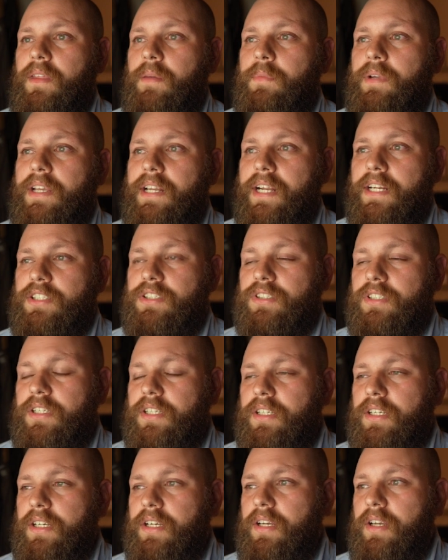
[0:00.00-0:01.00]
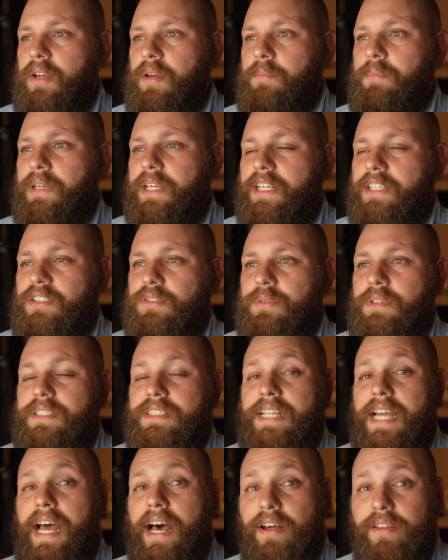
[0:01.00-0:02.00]
and we can actually begin to
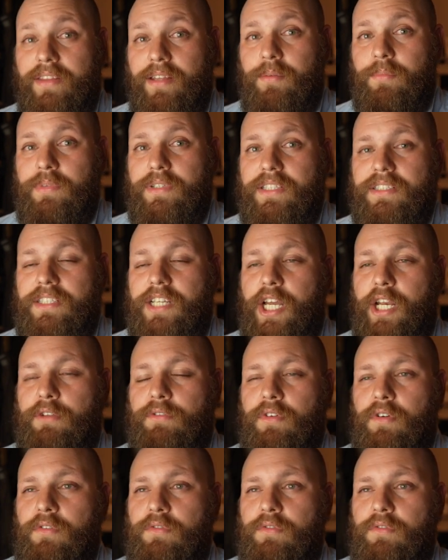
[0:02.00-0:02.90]
endow them with this kind of